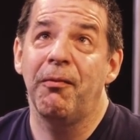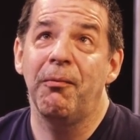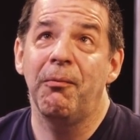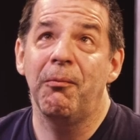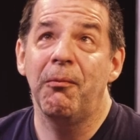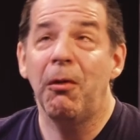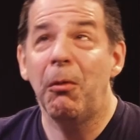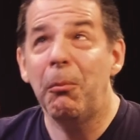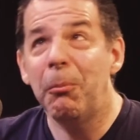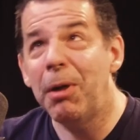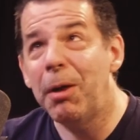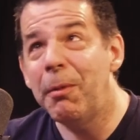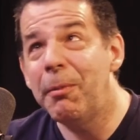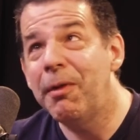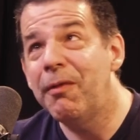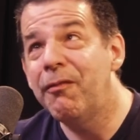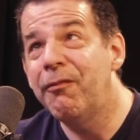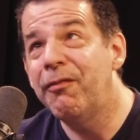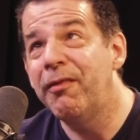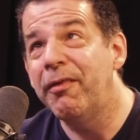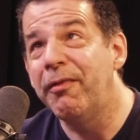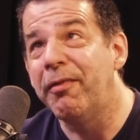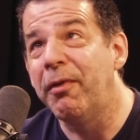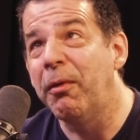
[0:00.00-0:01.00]
maybe
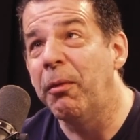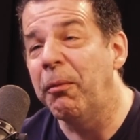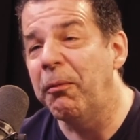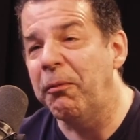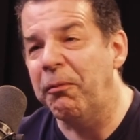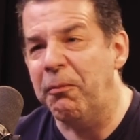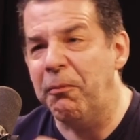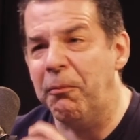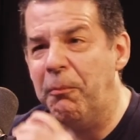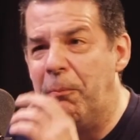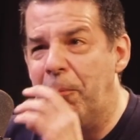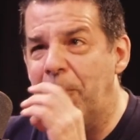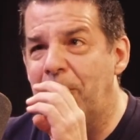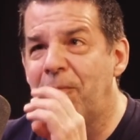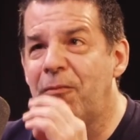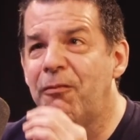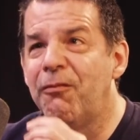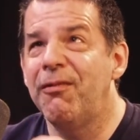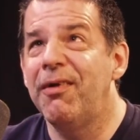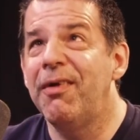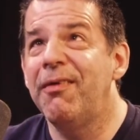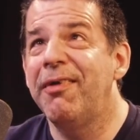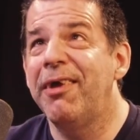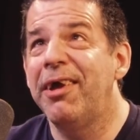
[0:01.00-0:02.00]
fifty,
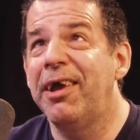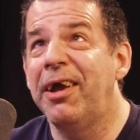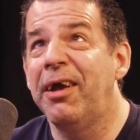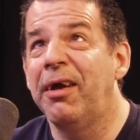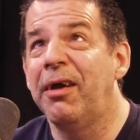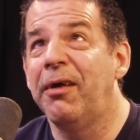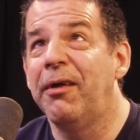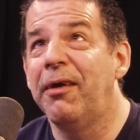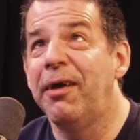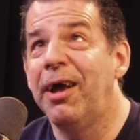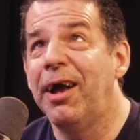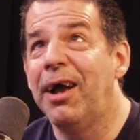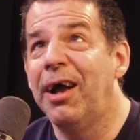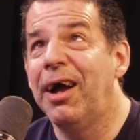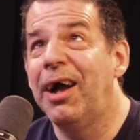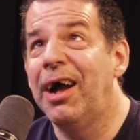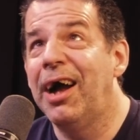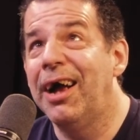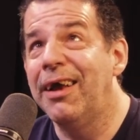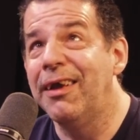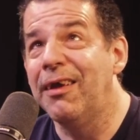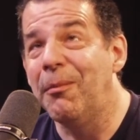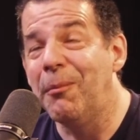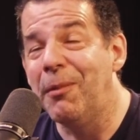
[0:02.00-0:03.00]
fifty, one
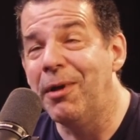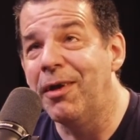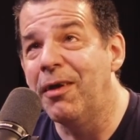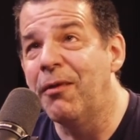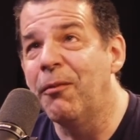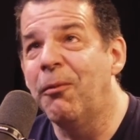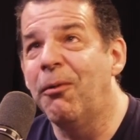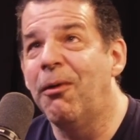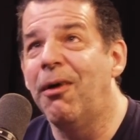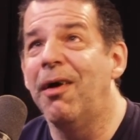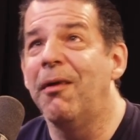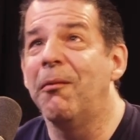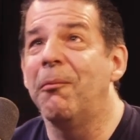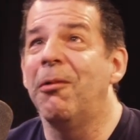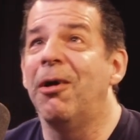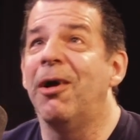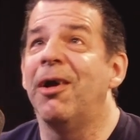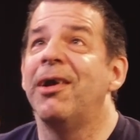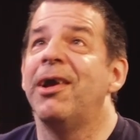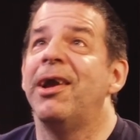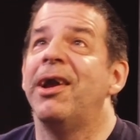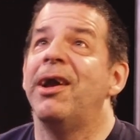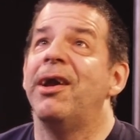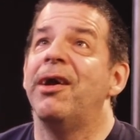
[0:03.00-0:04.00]
hundred meter one, but
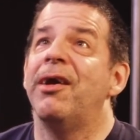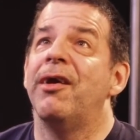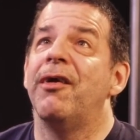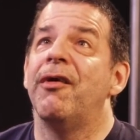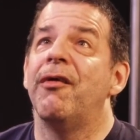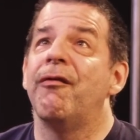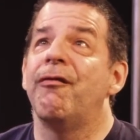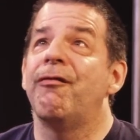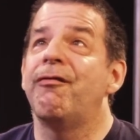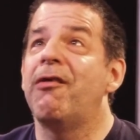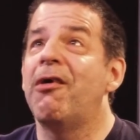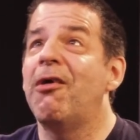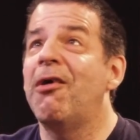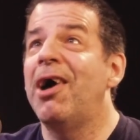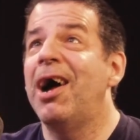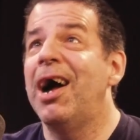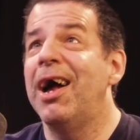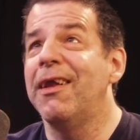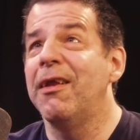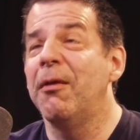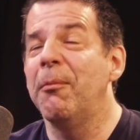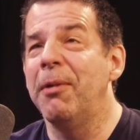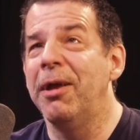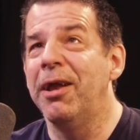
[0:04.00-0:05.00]
four hundred meter